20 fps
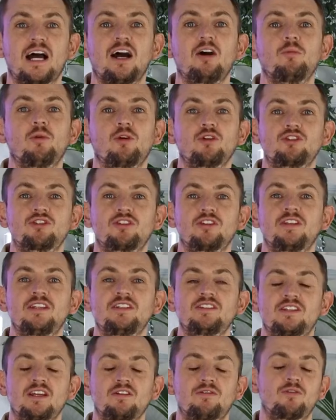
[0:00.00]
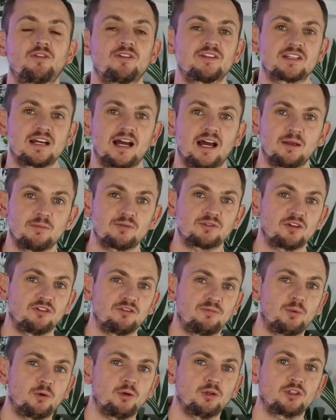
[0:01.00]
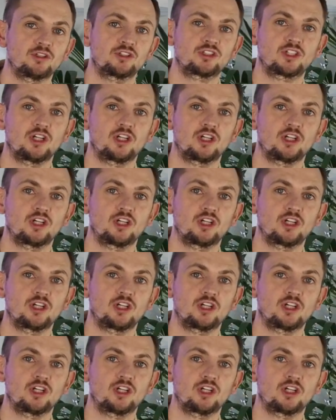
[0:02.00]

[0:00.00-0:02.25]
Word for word: how much do these different types of boilers